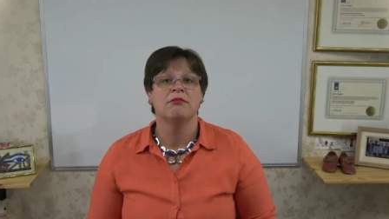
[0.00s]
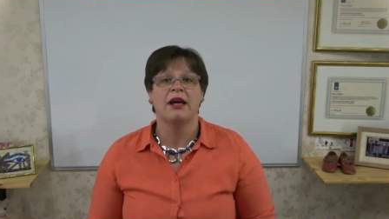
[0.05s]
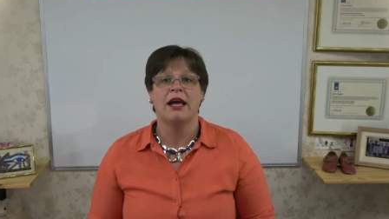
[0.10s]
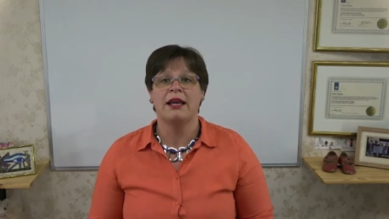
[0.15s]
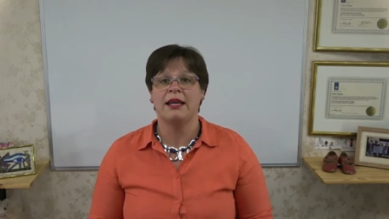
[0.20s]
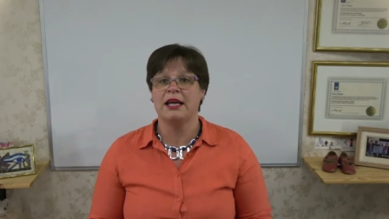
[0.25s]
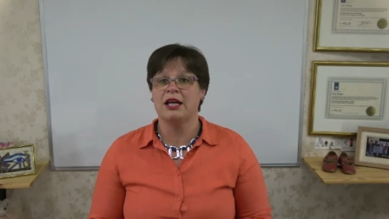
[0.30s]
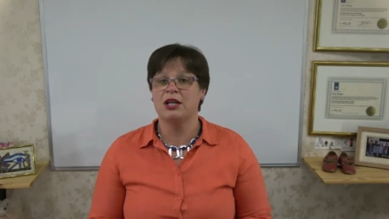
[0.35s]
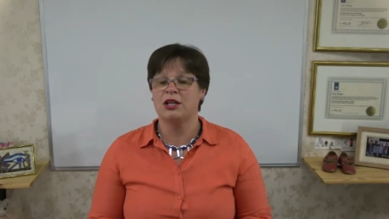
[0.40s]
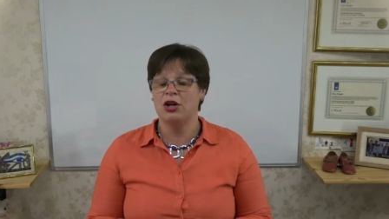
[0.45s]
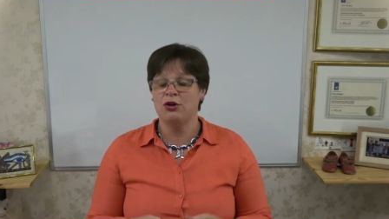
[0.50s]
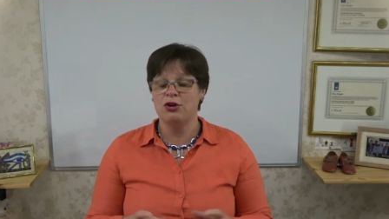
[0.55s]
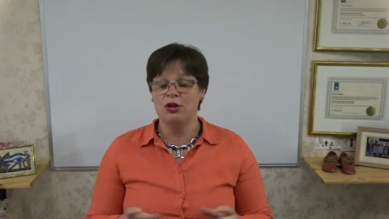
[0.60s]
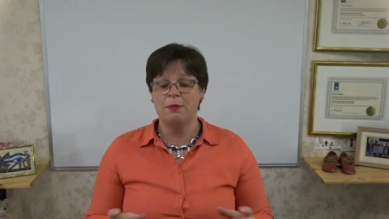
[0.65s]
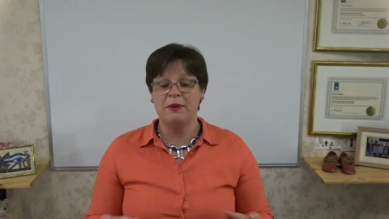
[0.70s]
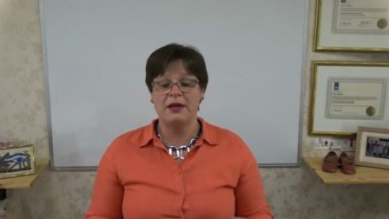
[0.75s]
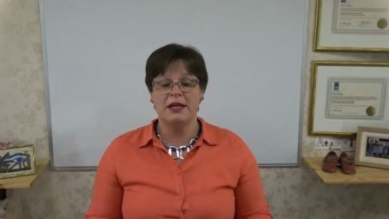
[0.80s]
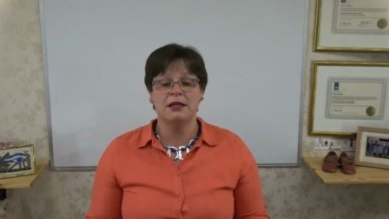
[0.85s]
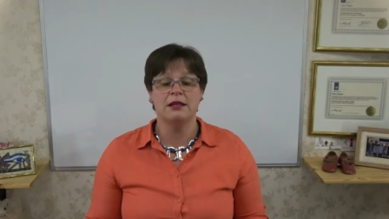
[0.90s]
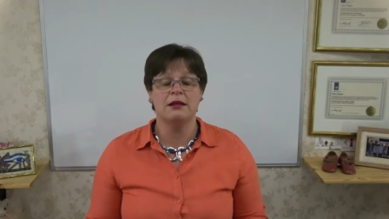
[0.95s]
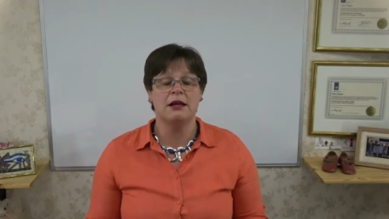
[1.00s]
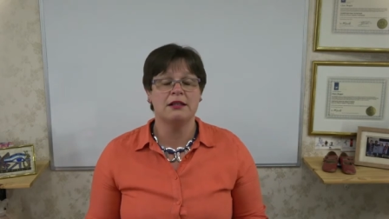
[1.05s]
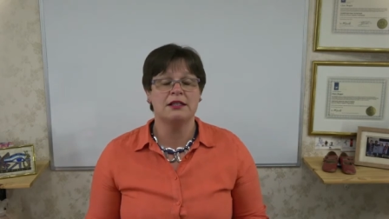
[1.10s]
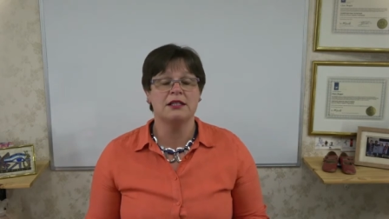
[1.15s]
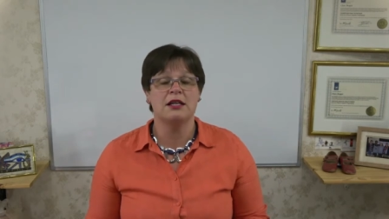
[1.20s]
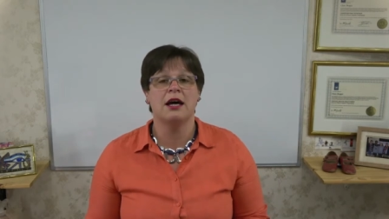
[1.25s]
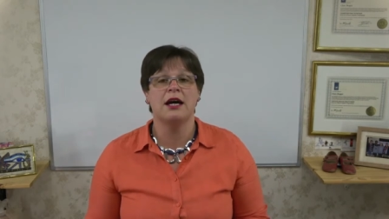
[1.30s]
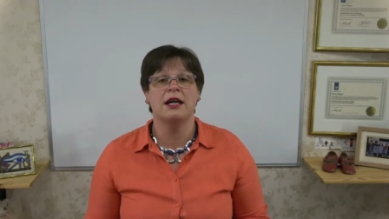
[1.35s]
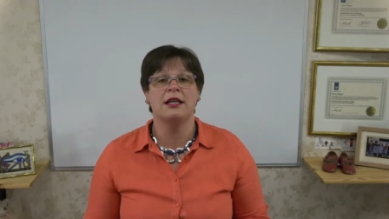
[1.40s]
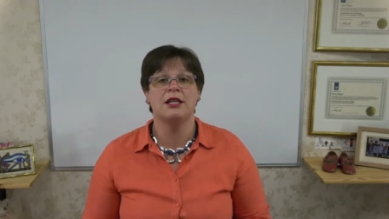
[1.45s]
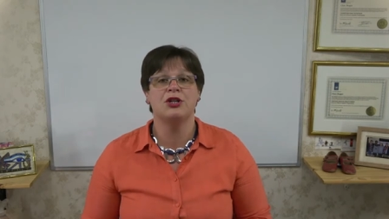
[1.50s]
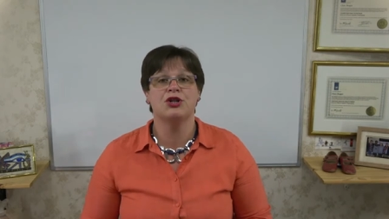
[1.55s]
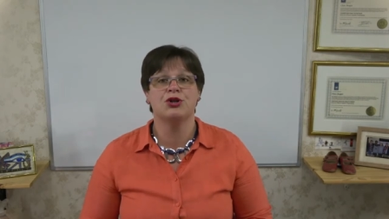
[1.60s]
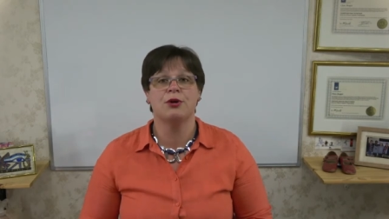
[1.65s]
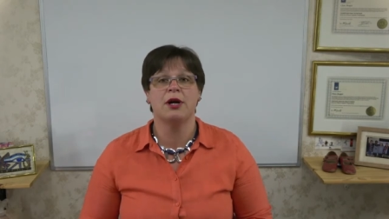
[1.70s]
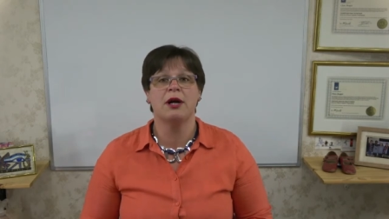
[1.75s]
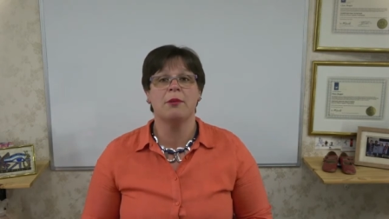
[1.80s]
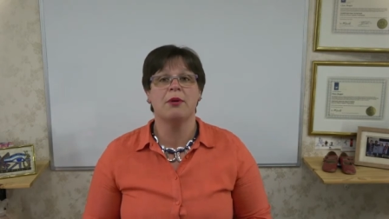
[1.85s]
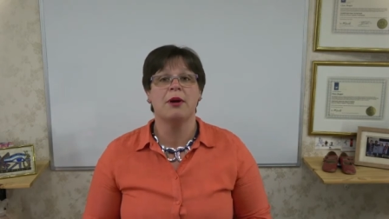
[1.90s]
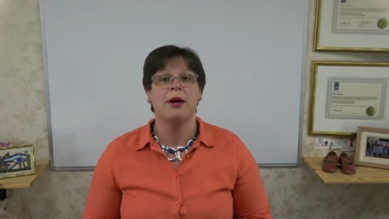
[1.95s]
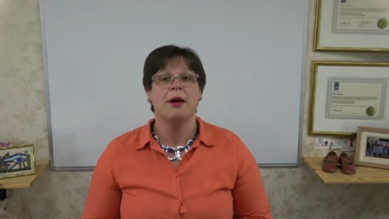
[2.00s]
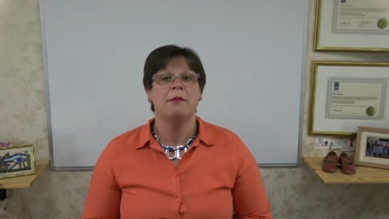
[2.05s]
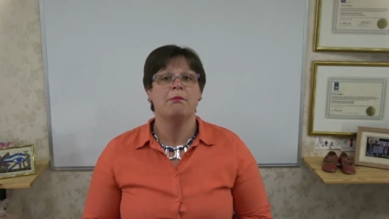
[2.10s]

and it can only be a tiny trip,